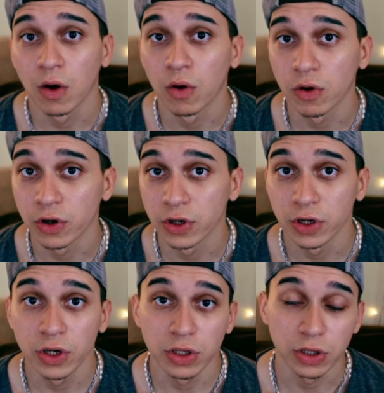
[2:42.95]
or
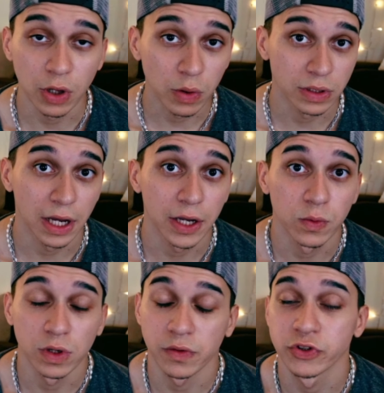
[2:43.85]
low light,
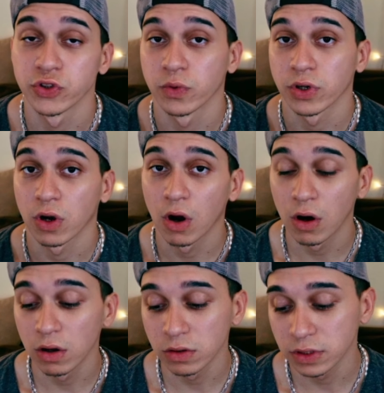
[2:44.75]
whatever you want to
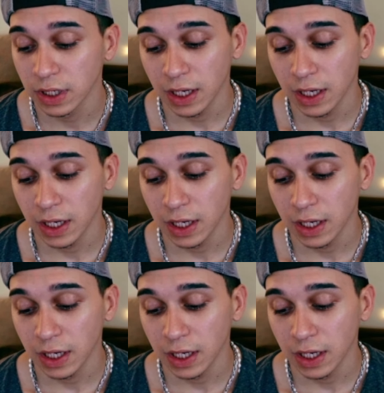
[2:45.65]
call it,